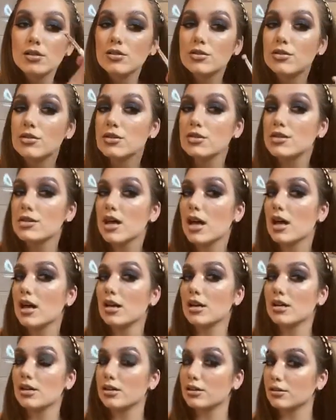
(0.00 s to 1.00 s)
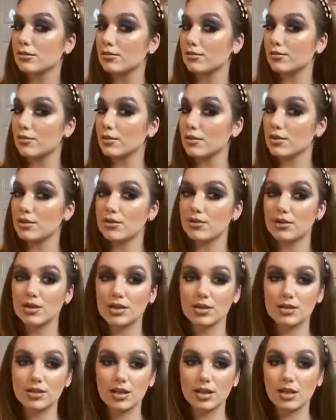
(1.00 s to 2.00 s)
just there. I don't know if you can
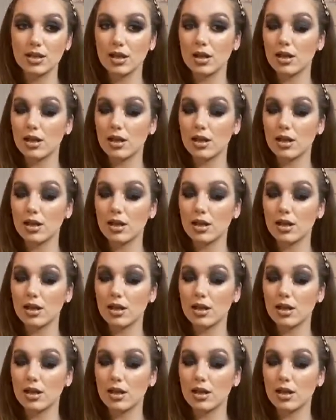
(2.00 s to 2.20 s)
see that.